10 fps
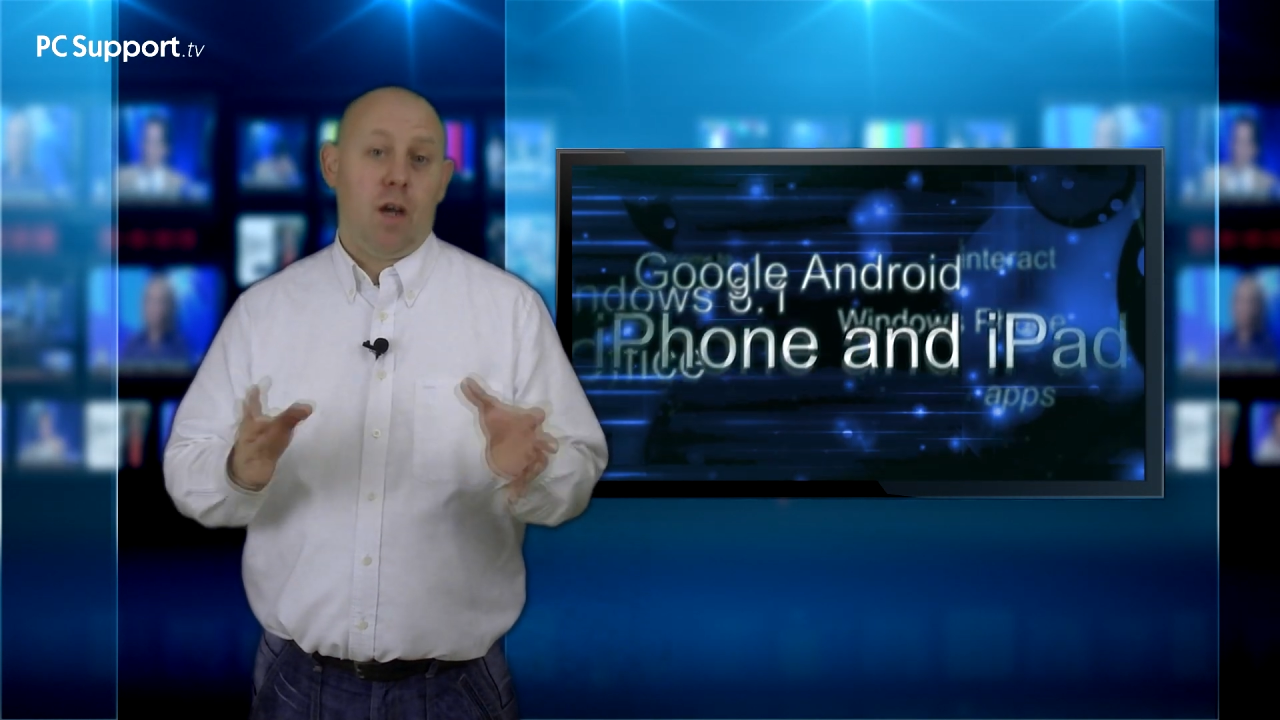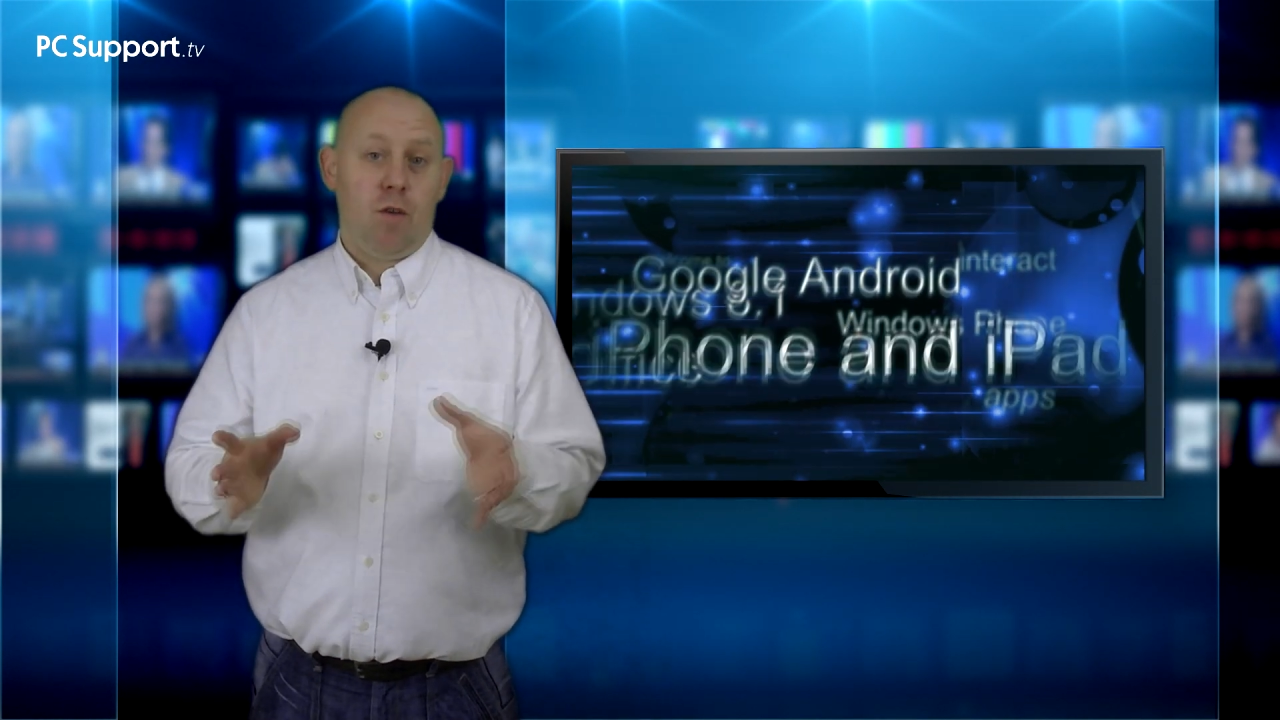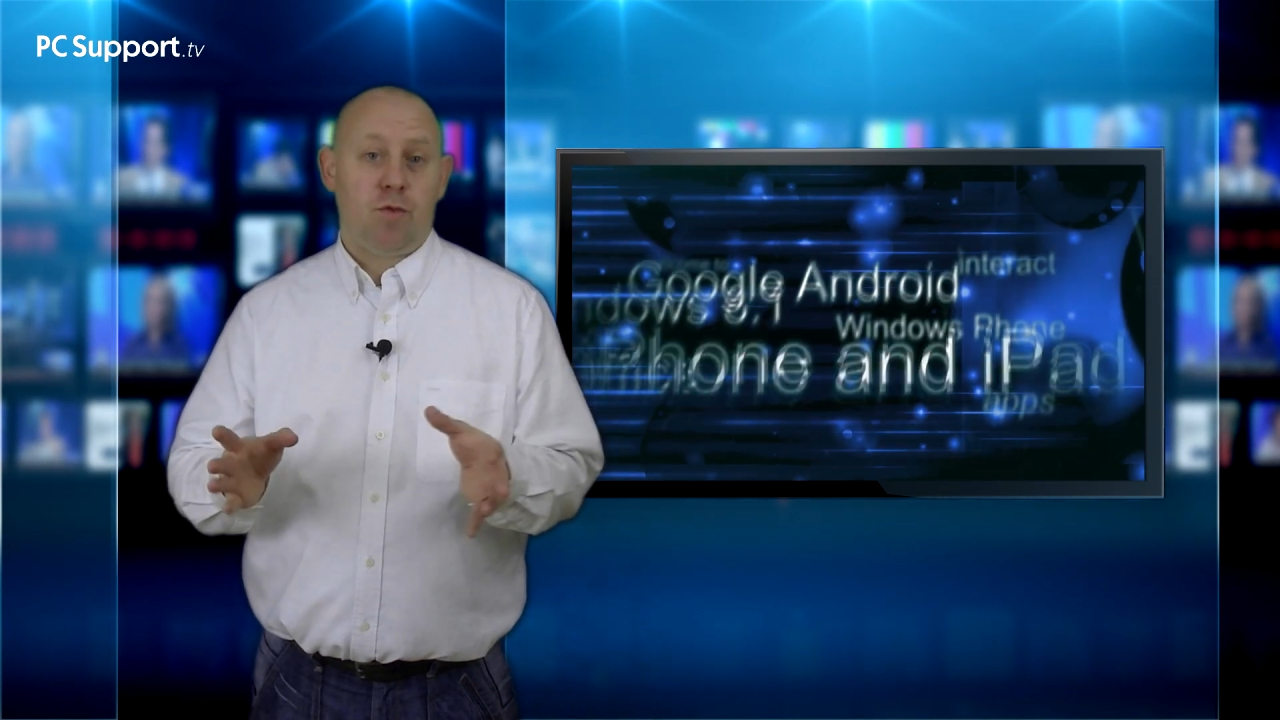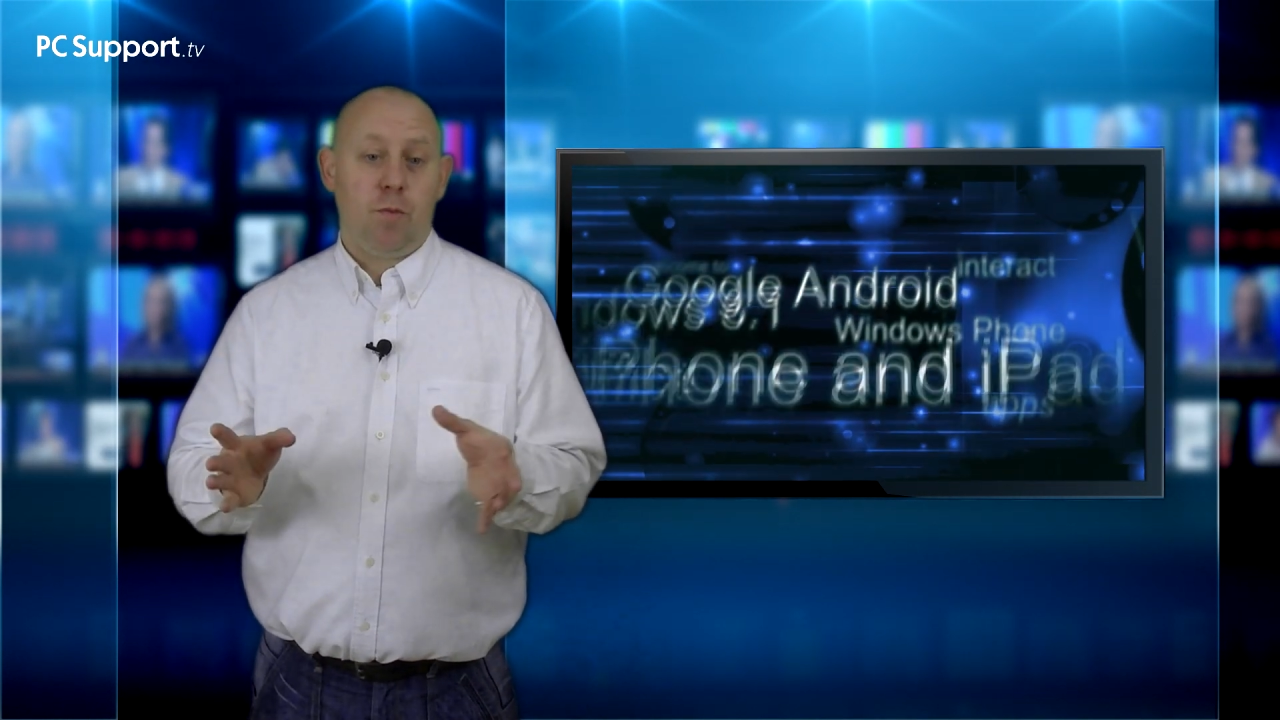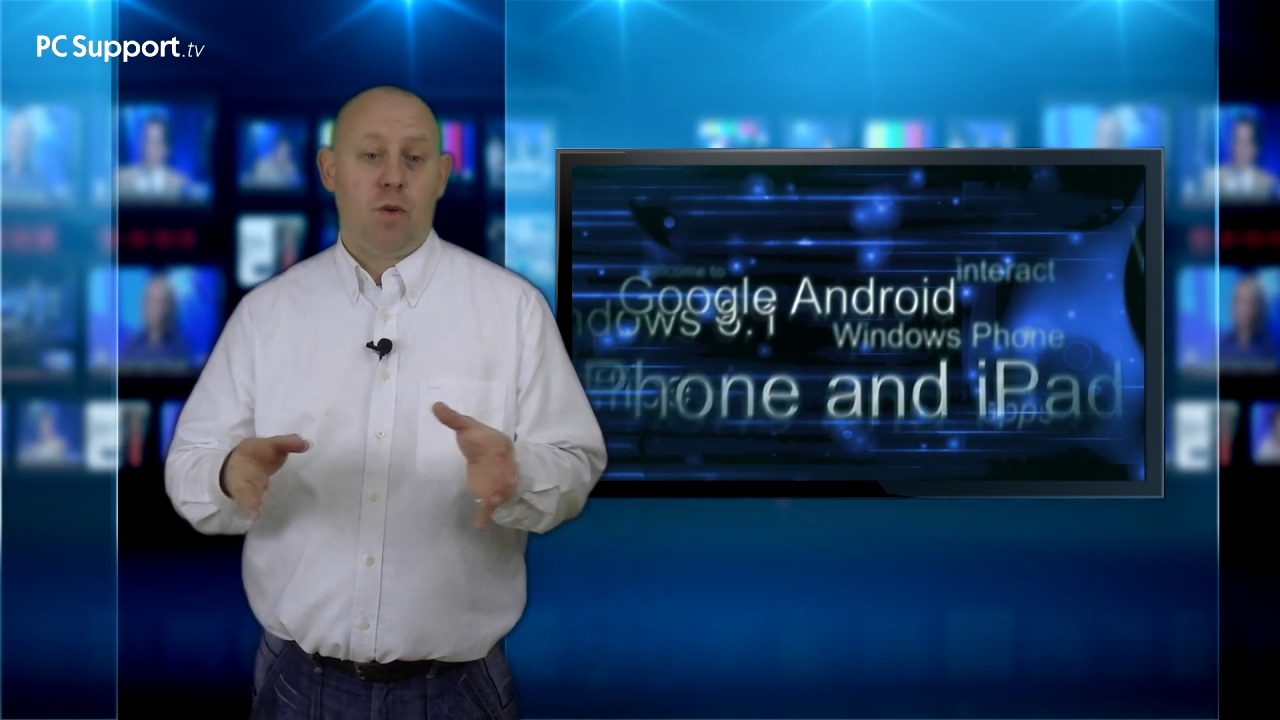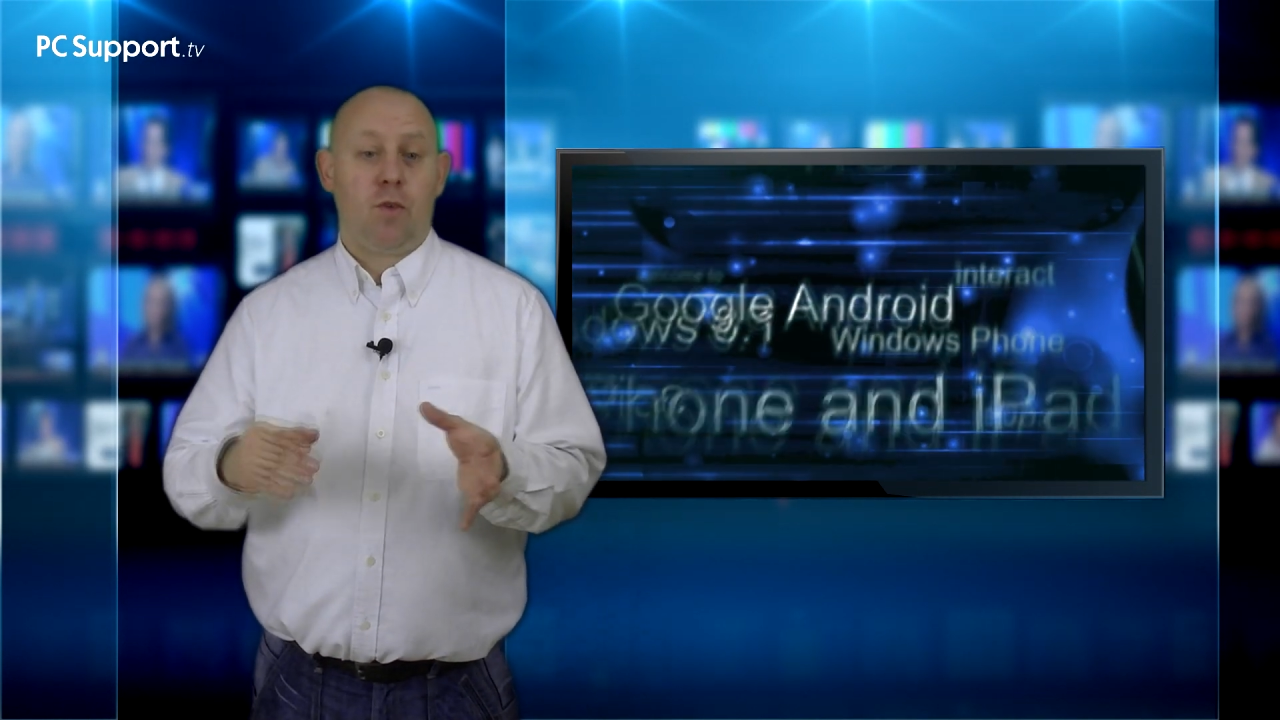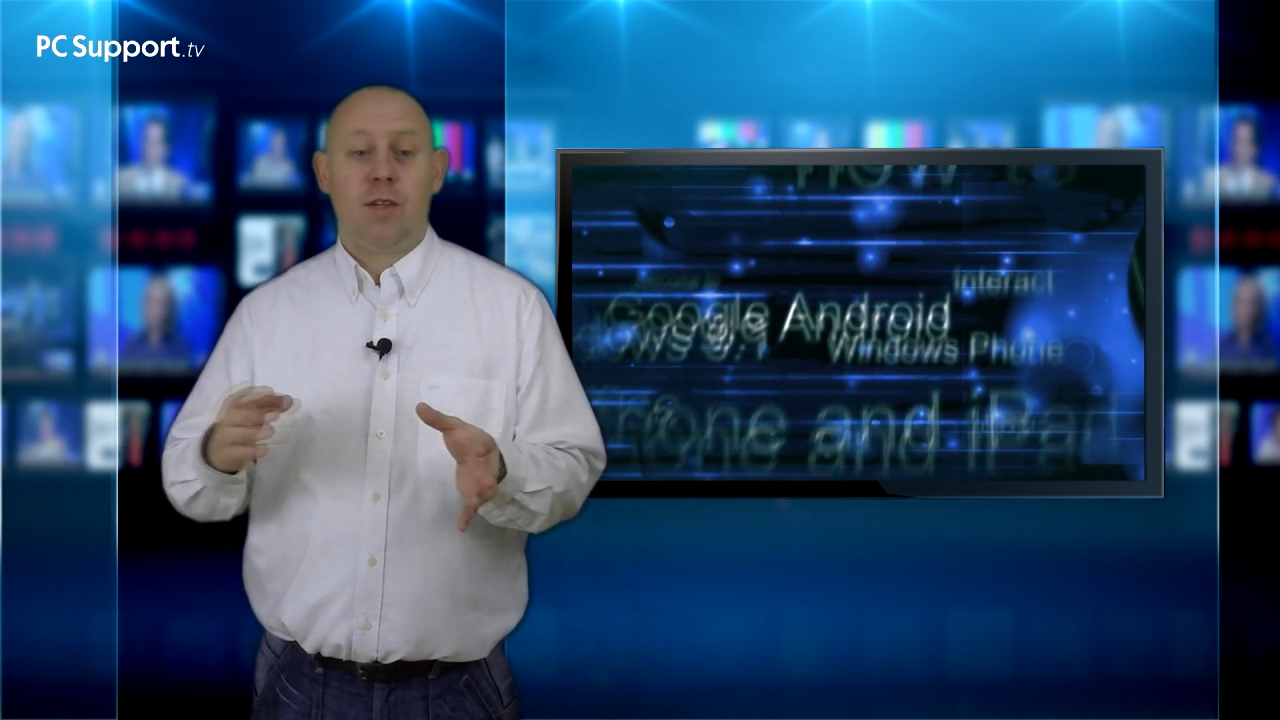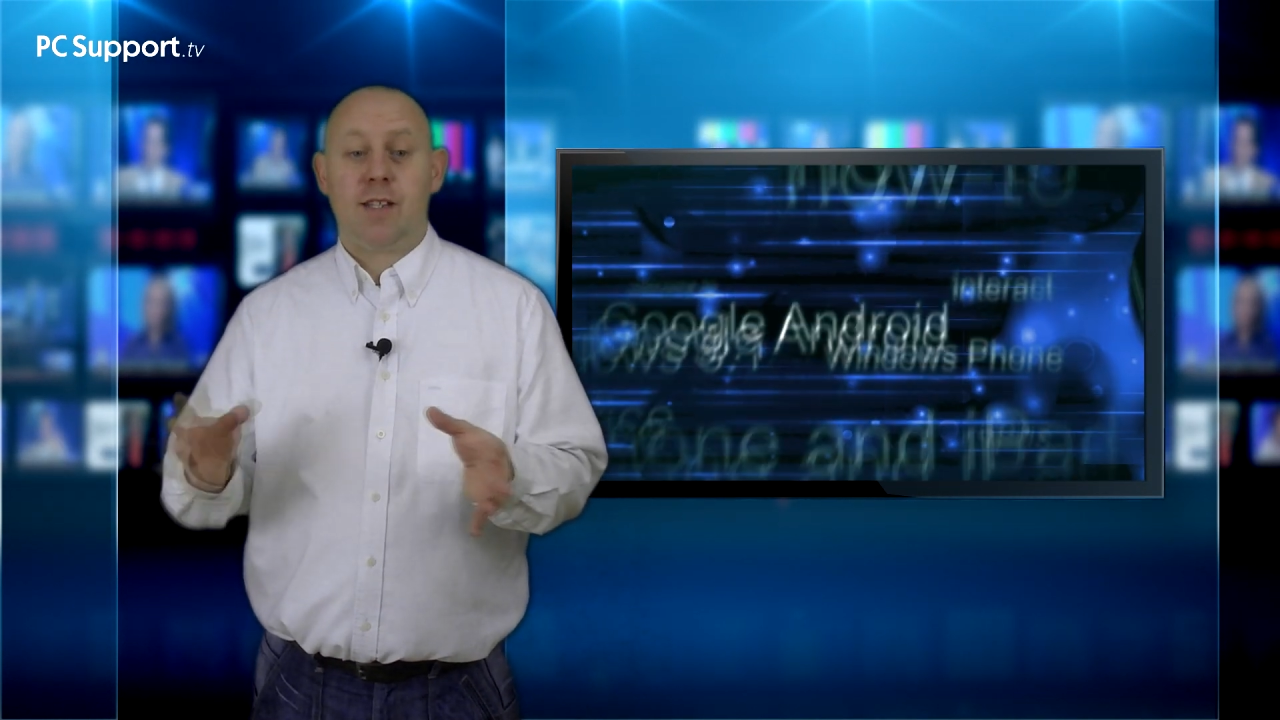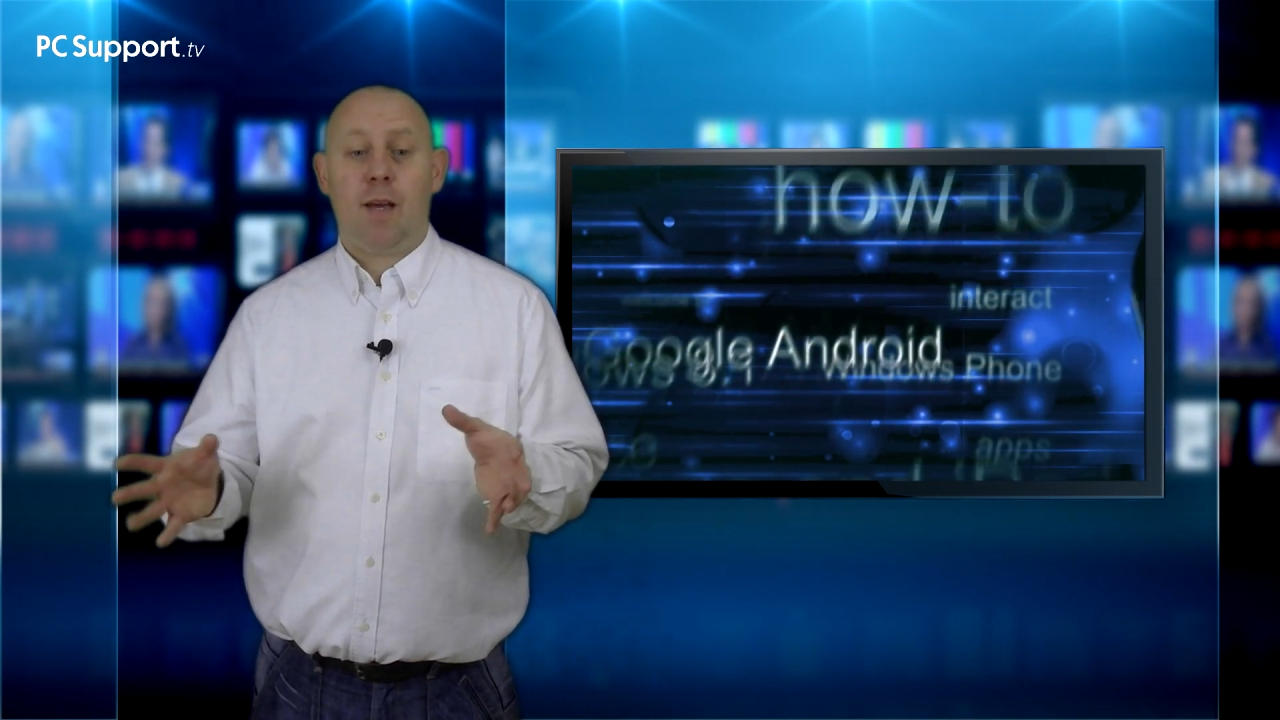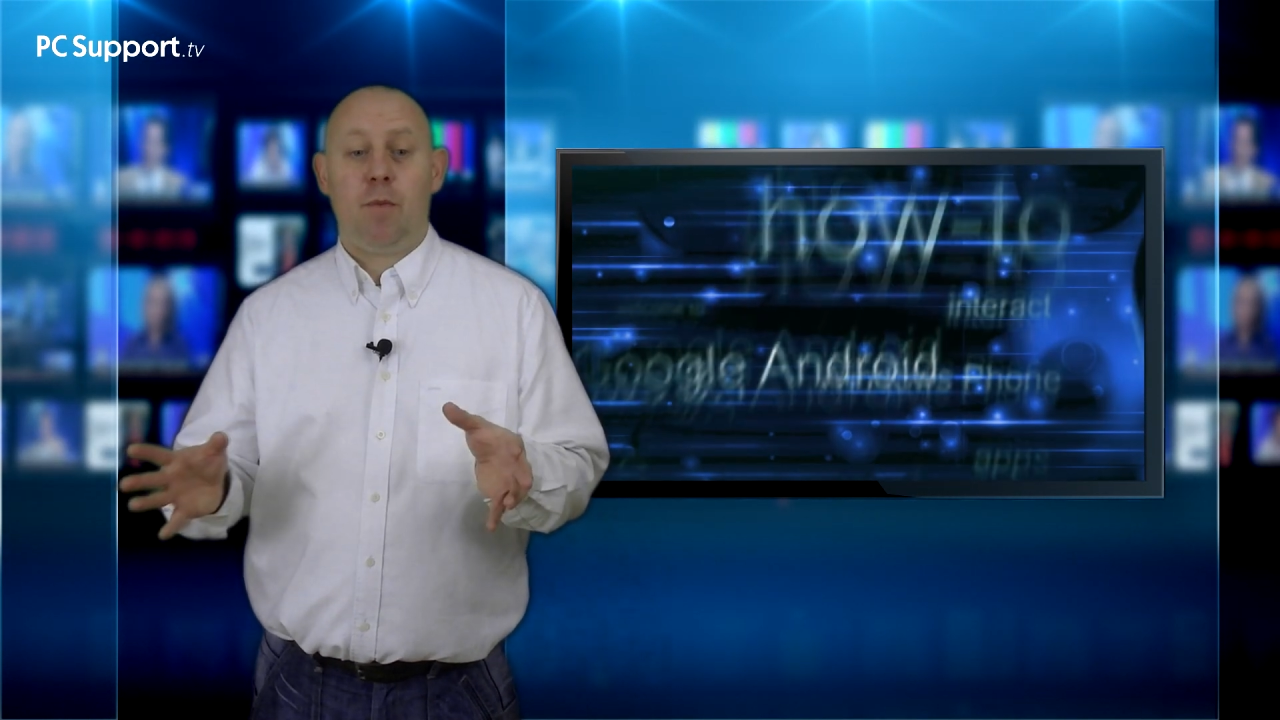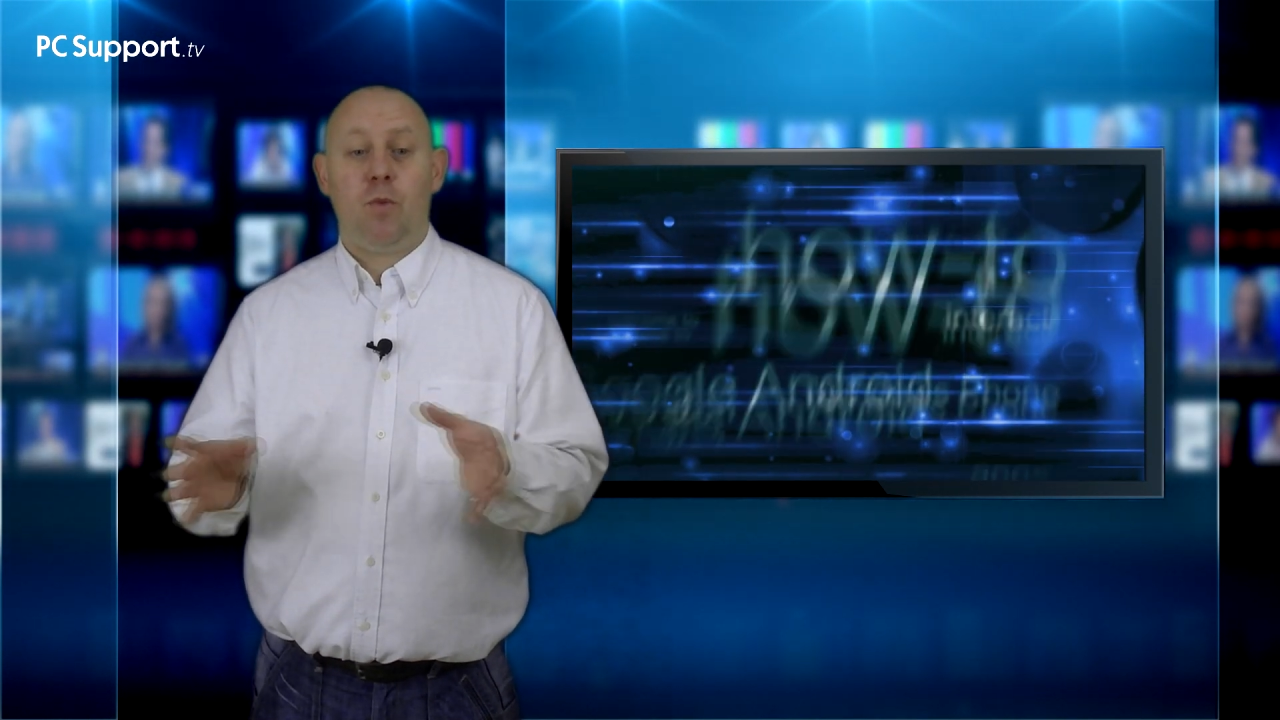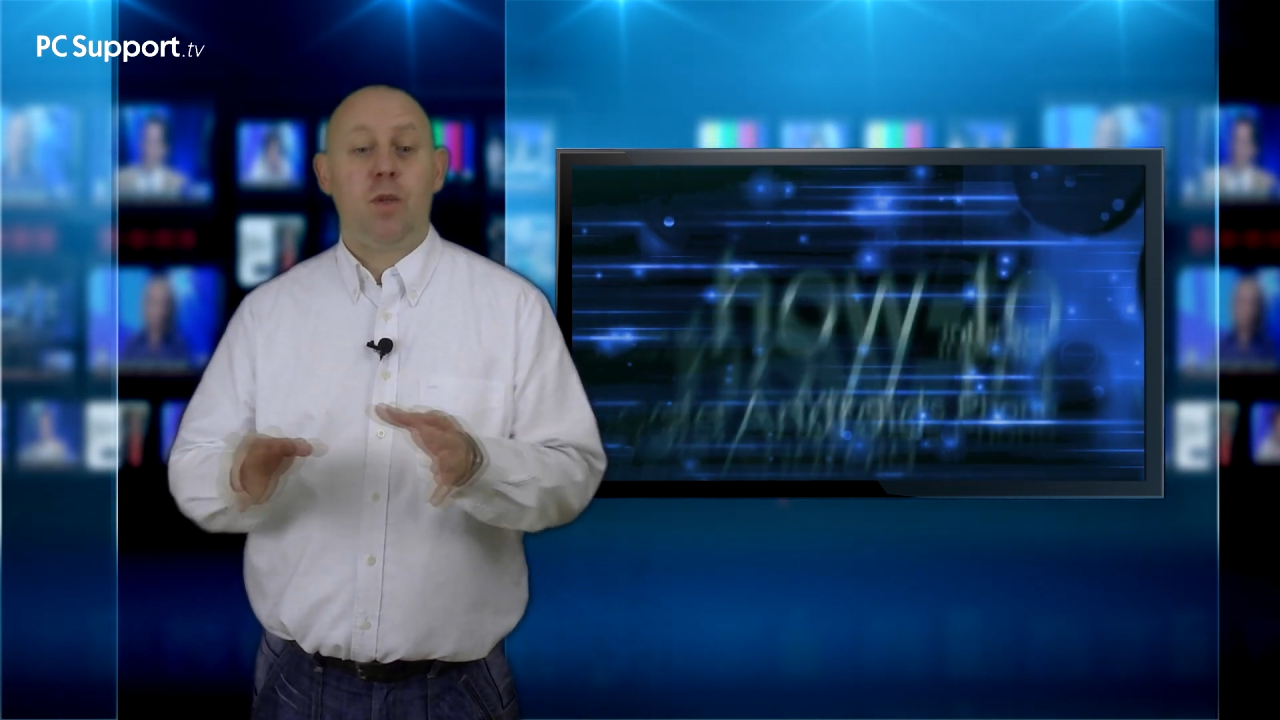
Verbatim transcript: Ultrabook or a tablet,